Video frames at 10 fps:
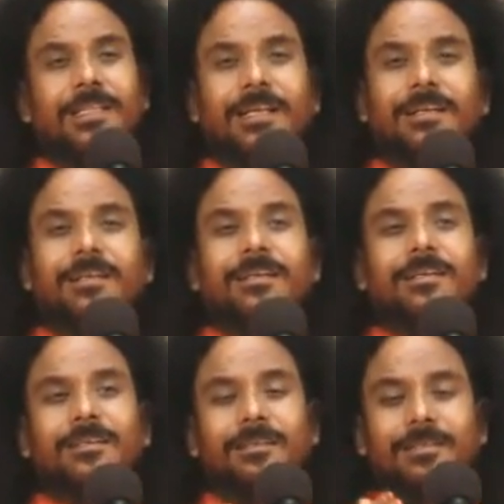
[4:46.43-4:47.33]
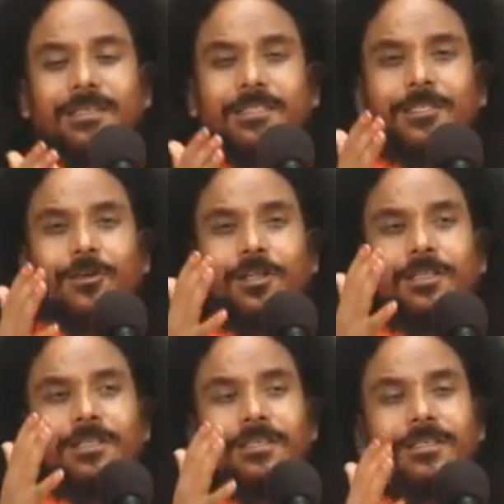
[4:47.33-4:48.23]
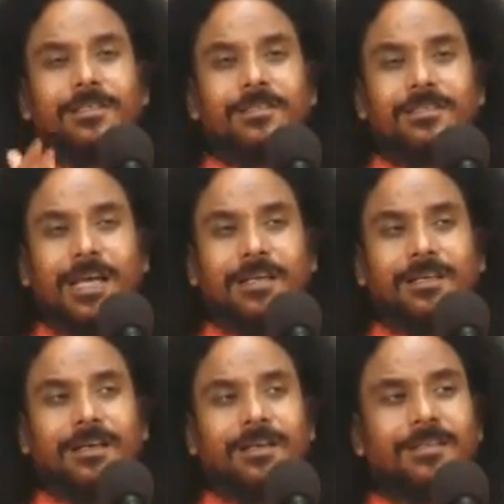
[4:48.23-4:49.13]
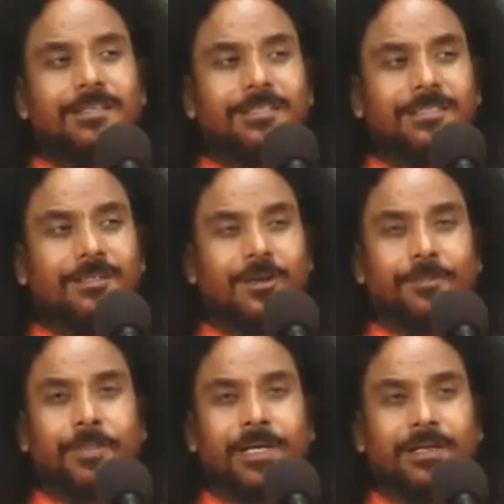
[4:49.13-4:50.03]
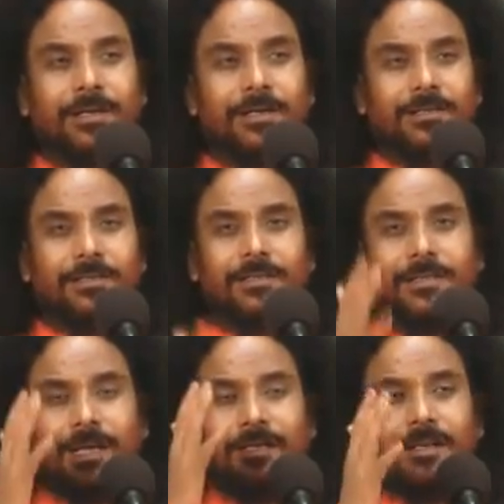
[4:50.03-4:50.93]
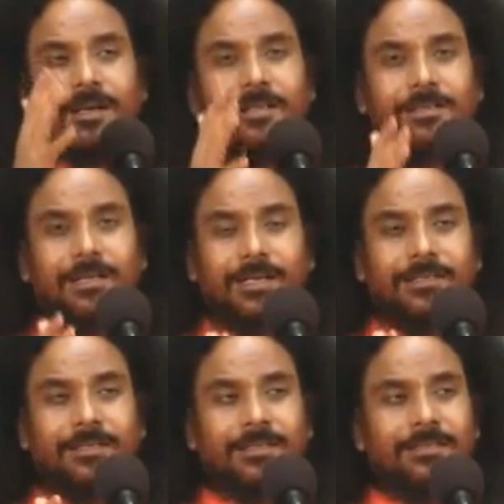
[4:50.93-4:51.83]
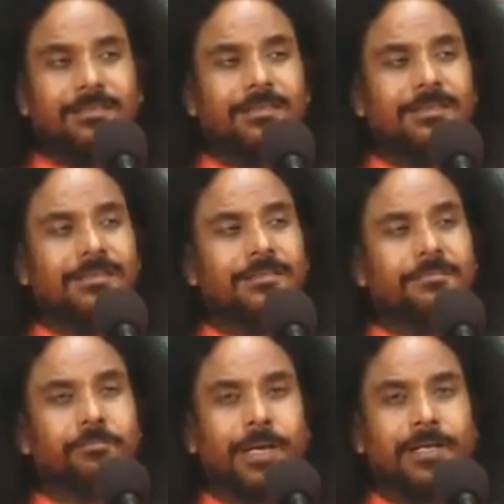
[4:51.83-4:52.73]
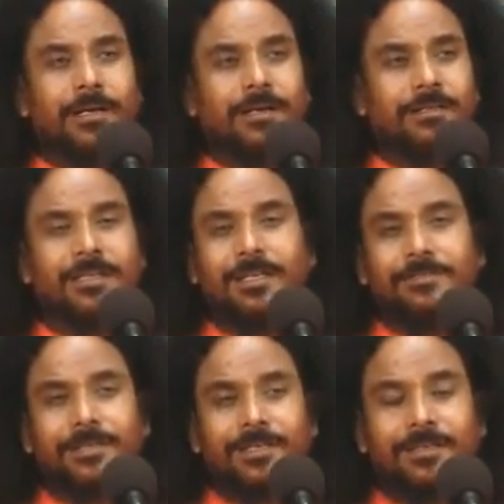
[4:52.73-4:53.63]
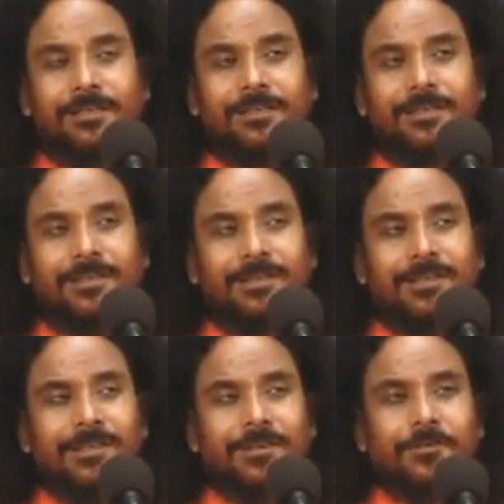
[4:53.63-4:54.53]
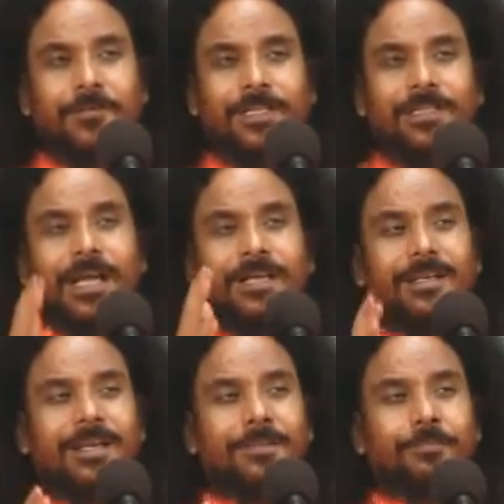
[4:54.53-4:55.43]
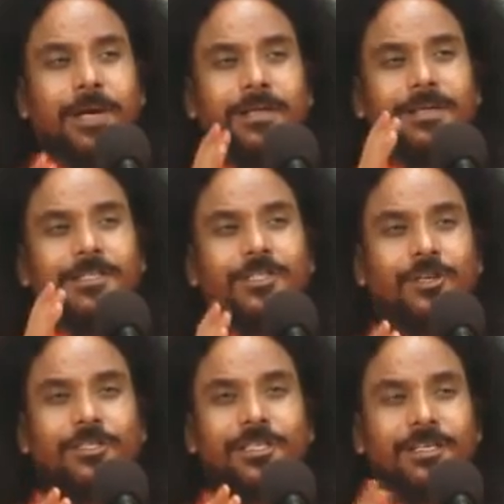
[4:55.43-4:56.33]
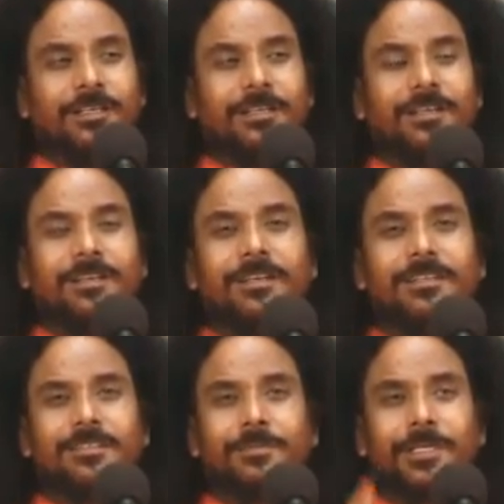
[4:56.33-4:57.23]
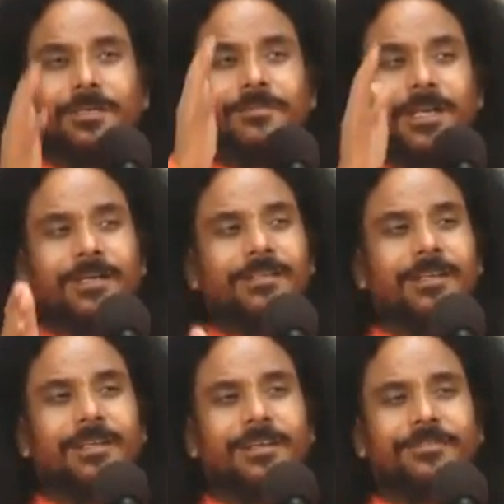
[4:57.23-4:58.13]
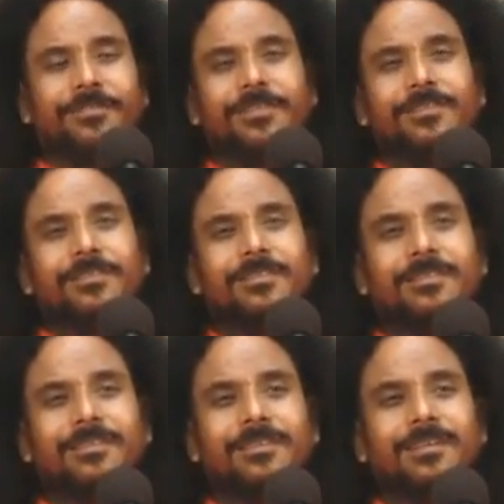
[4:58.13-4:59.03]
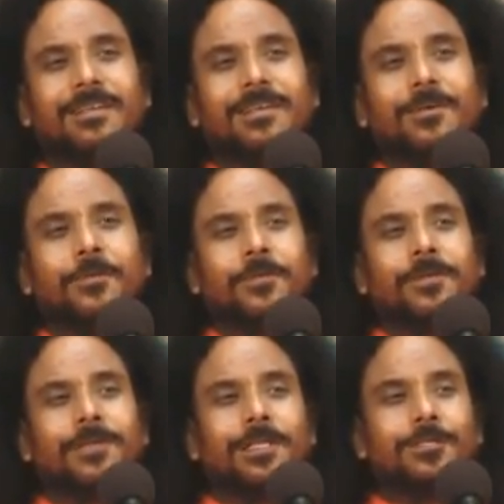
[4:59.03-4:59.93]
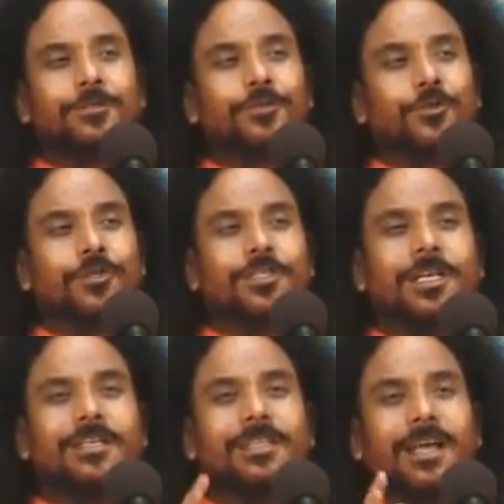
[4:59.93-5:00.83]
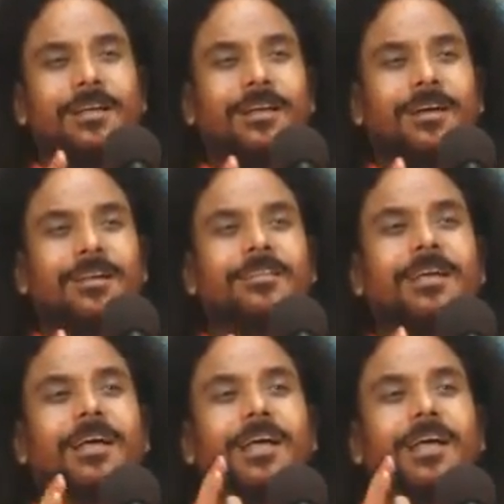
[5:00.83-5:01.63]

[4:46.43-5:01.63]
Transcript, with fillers: Then this is called the Dahina Hath, this is called Baya Hath. Dahina Hath, right hand, Baya Hath, left hand. When Dahina and Baya is translated in English, become right and left. They should translate Dahina Hath